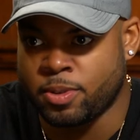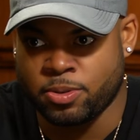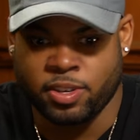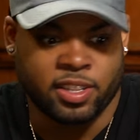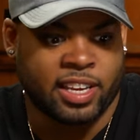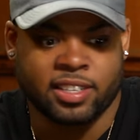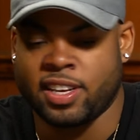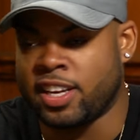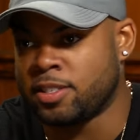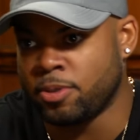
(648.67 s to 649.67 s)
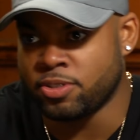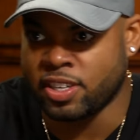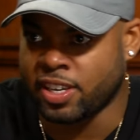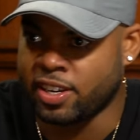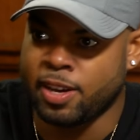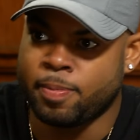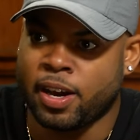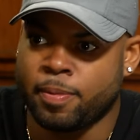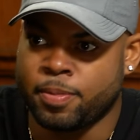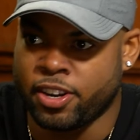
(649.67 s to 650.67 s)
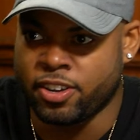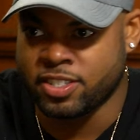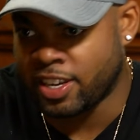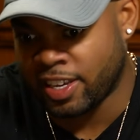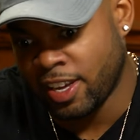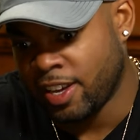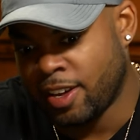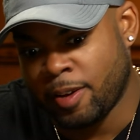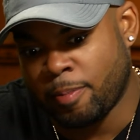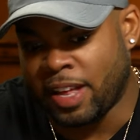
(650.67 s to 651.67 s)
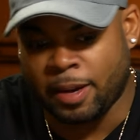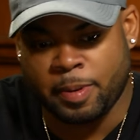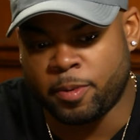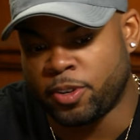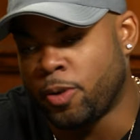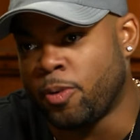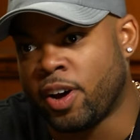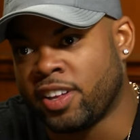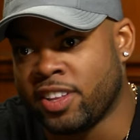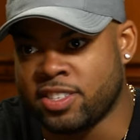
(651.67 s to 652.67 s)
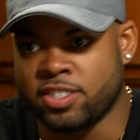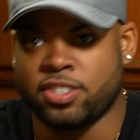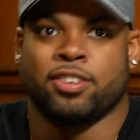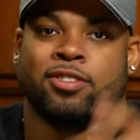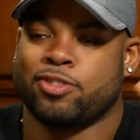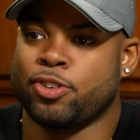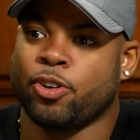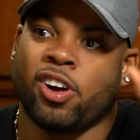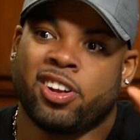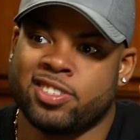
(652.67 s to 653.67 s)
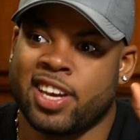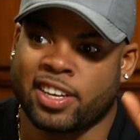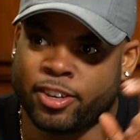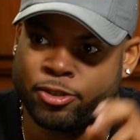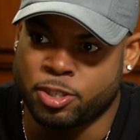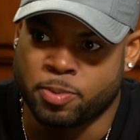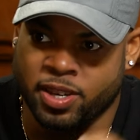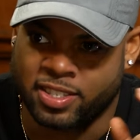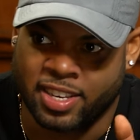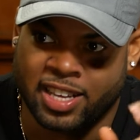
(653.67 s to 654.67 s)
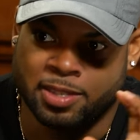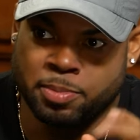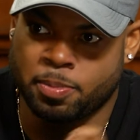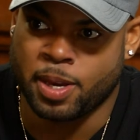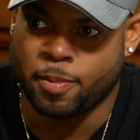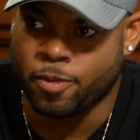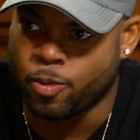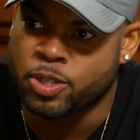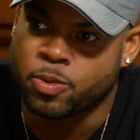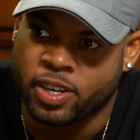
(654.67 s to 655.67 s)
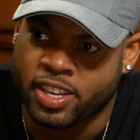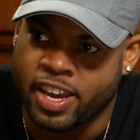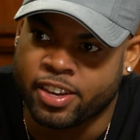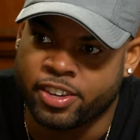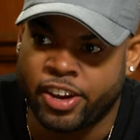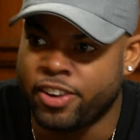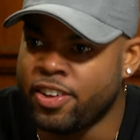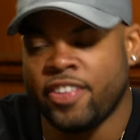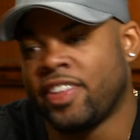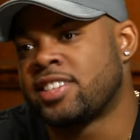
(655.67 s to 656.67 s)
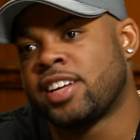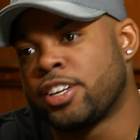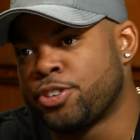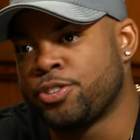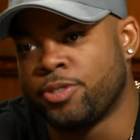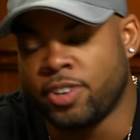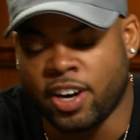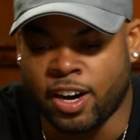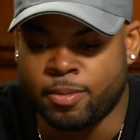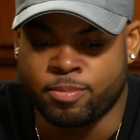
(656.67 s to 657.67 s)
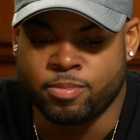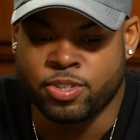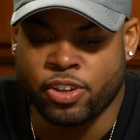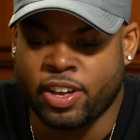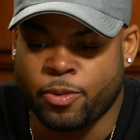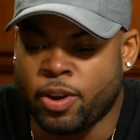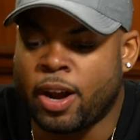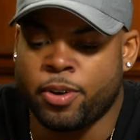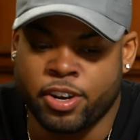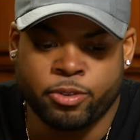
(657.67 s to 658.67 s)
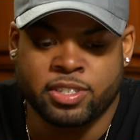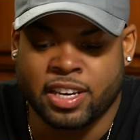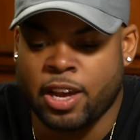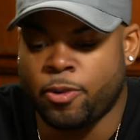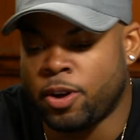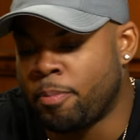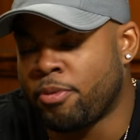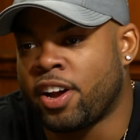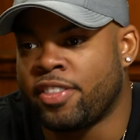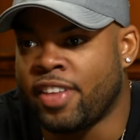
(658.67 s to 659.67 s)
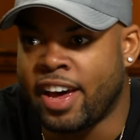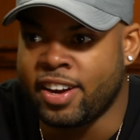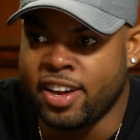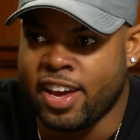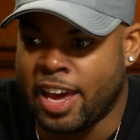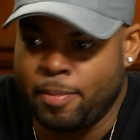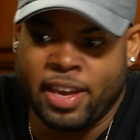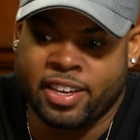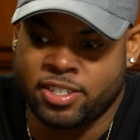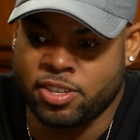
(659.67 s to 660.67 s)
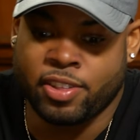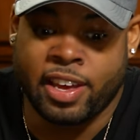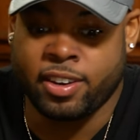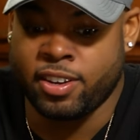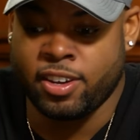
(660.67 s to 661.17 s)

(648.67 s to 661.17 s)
between like dance music and hip hop, you know. It's like black people don't want to listen to so-called techno just because it has a BPM of 128, you know? That's not true. So like what I want to do is I kind of want to broaden that and make it so that